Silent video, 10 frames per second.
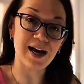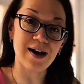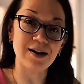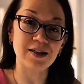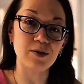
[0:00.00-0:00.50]
it
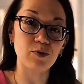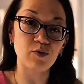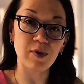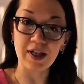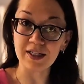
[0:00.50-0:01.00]
has
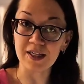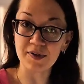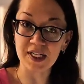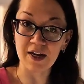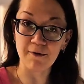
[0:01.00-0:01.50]

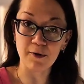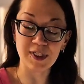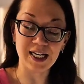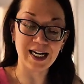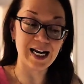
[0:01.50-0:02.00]
relative safe
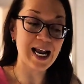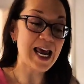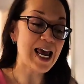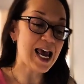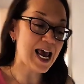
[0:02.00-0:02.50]
foods in it.
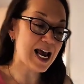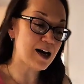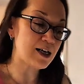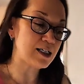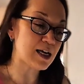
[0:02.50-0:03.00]

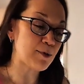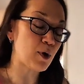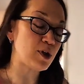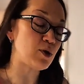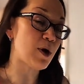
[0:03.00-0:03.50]
And I'm
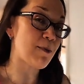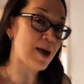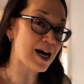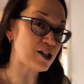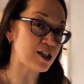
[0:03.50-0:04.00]
going to
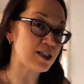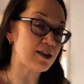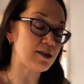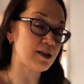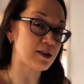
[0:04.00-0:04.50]
imagine,
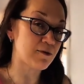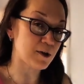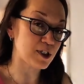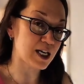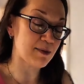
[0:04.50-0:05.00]
since it's the
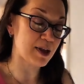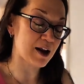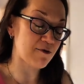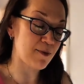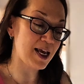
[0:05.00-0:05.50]
first time that
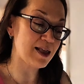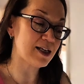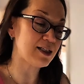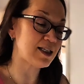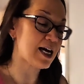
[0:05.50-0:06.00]
I've made
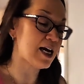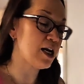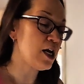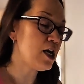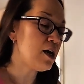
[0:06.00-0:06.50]
this,
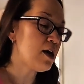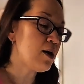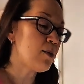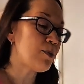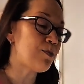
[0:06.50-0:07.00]
that
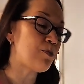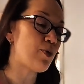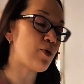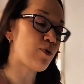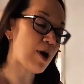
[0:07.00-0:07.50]

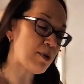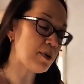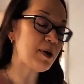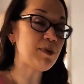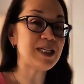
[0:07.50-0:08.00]

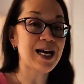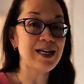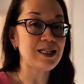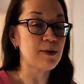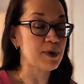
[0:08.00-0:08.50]
probably
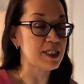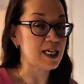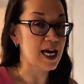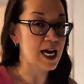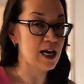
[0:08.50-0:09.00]
besides the
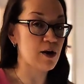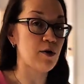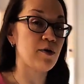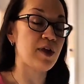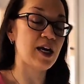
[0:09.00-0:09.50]

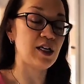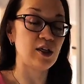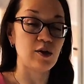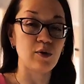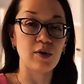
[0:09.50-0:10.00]
potato that
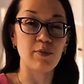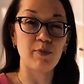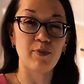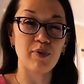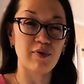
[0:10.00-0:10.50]
you could
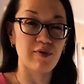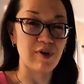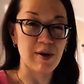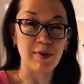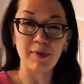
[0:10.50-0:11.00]

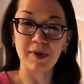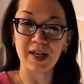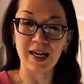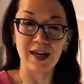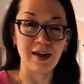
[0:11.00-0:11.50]

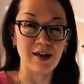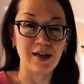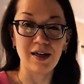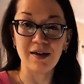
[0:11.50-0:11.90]
probably